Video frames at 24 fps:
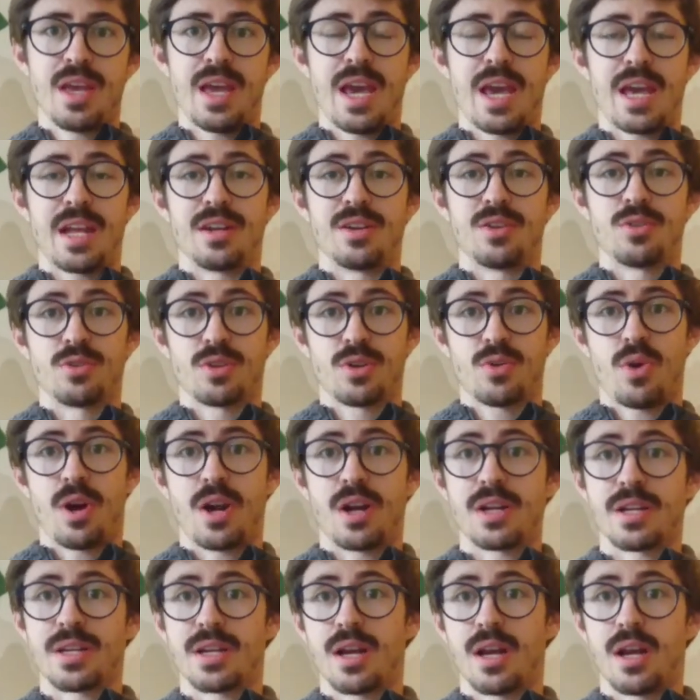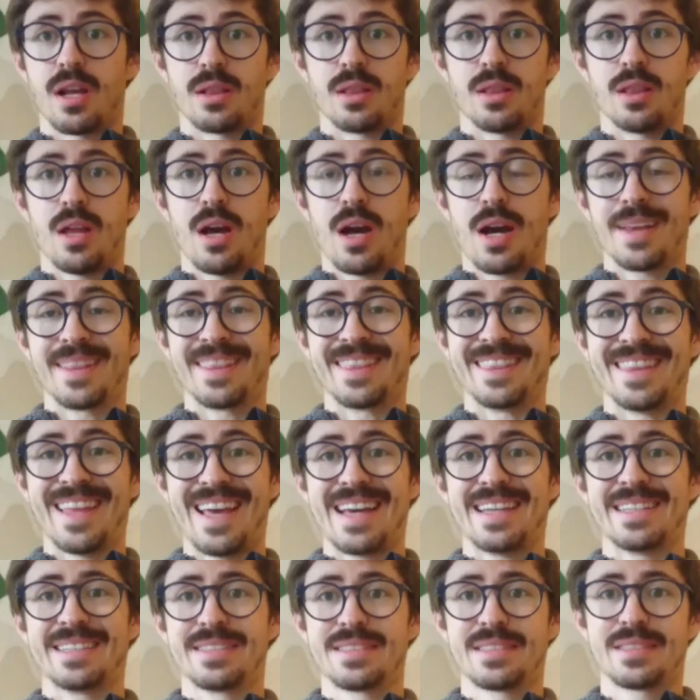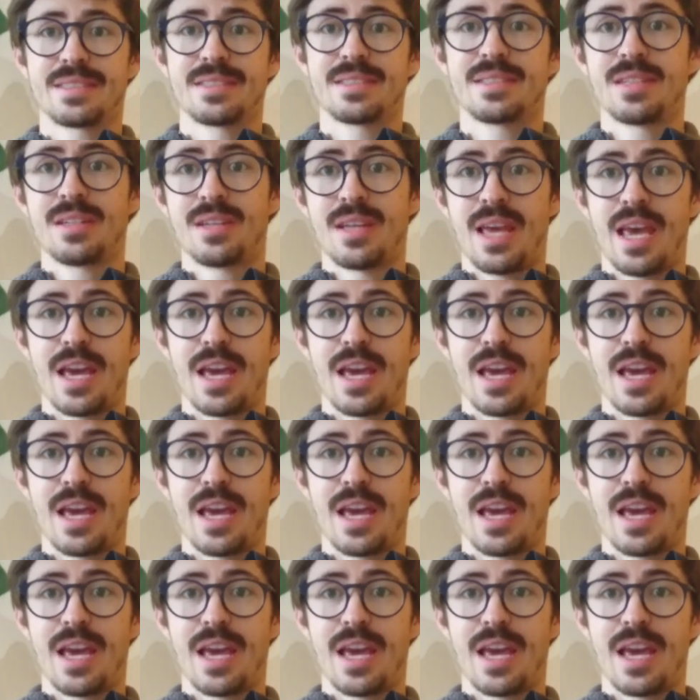and requiring a lot less